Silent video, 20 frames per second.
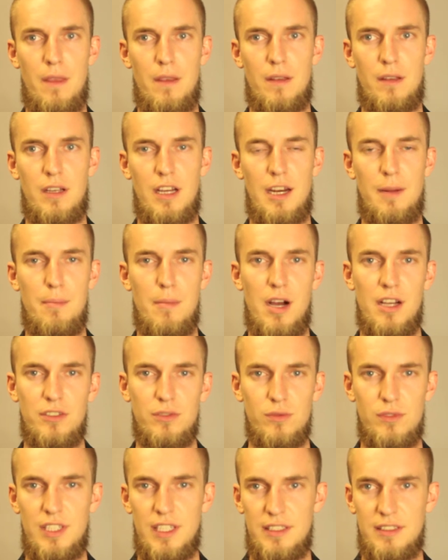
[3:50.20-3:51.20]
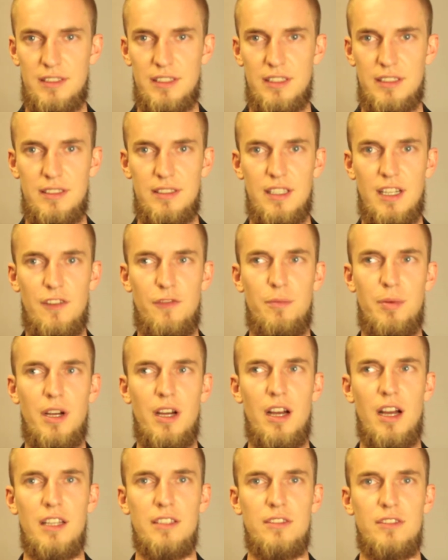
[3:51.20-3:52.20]
kind of muscle testing stuff,
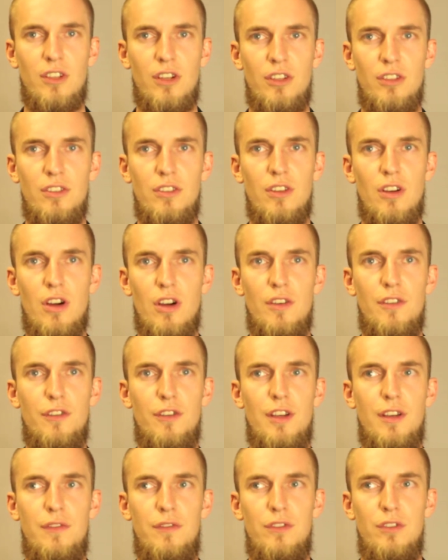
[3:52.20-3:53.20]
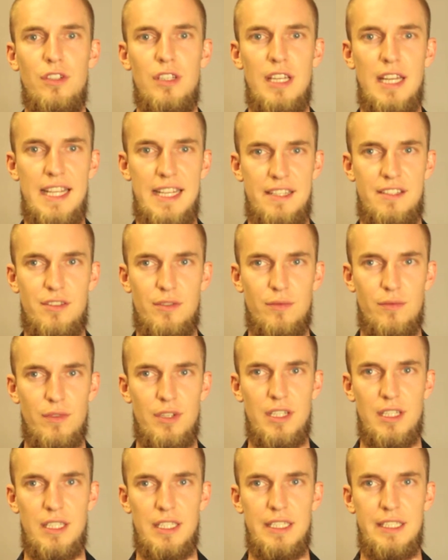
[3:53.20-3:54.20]
but I don't know if you need to
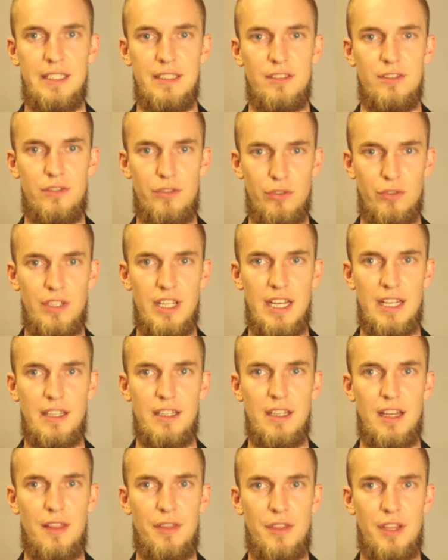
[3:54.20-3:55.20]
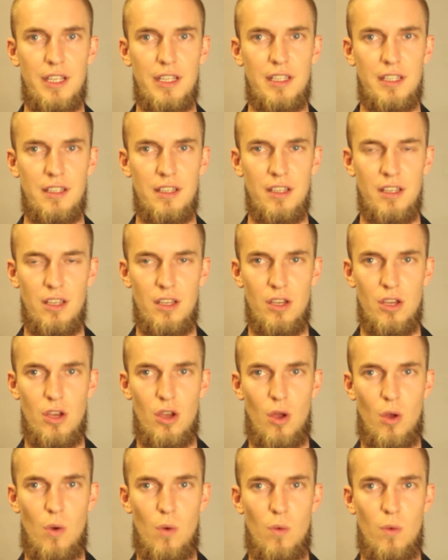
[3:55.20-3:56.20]
really do that. I think
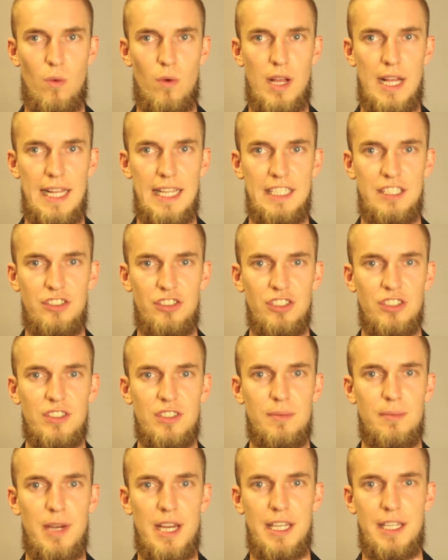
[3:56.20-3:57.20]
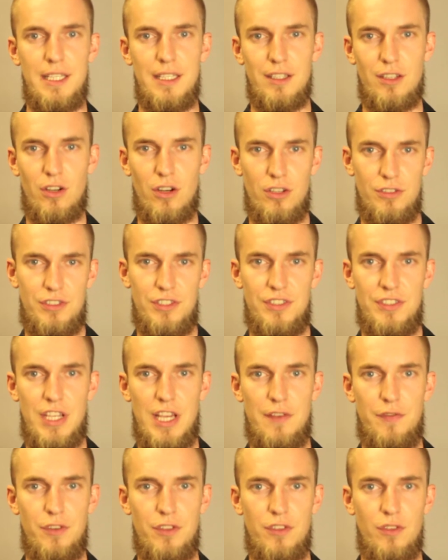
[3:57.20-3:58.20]
at least just making the conscious
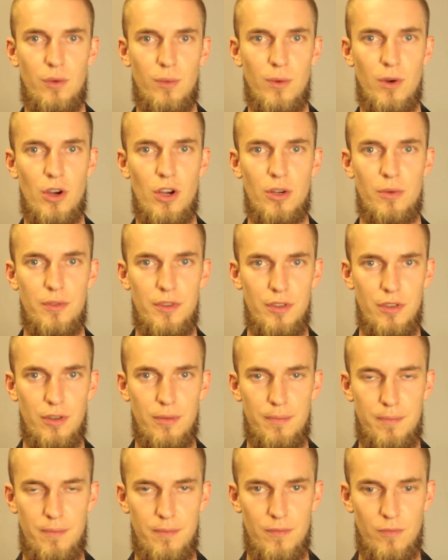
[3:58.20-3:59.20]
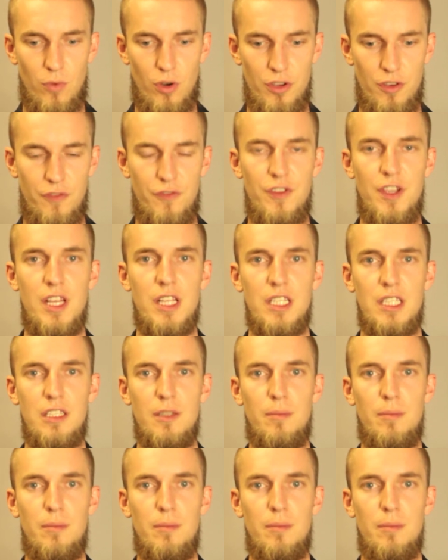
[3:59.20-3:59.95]
effort to work with what you're feeling in the